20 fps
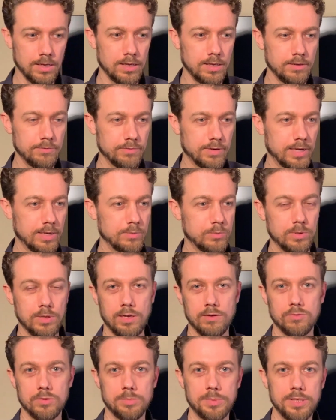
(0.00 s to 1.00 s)
if I will
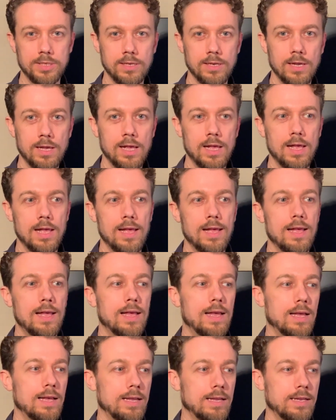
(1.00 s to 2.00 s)
ever be,
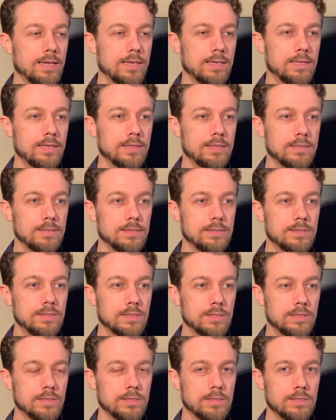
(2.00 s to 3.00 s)
and
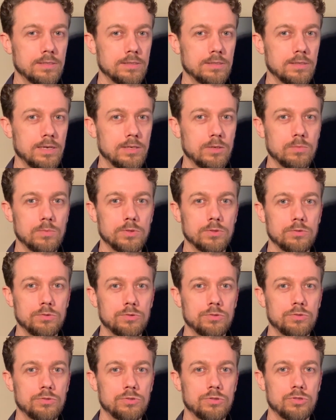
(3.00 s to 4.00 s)
I don't want to
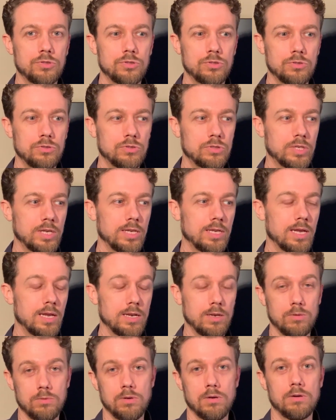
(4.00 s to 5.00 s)
say I
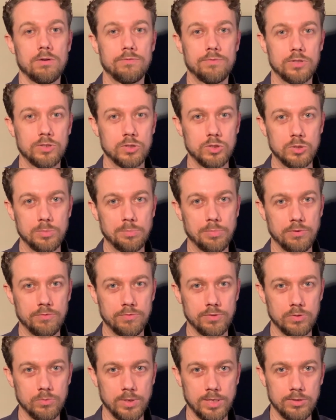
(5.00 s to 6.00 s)
don't know if this is the
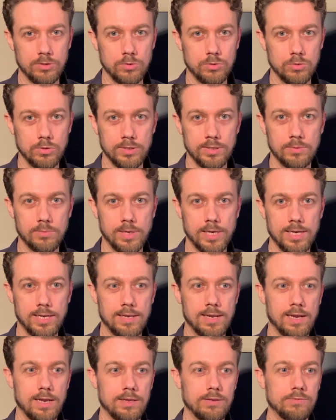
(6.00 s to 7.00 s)
perfect way to do it, the way that
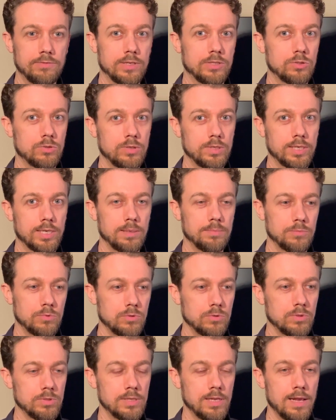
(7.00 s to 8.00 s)
I eventually came to
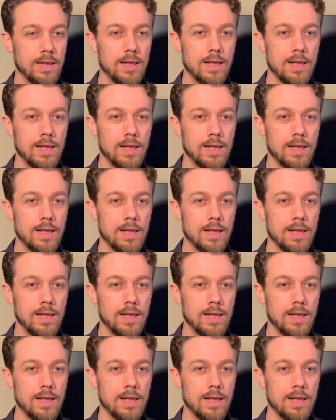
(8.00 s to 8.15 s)
do it,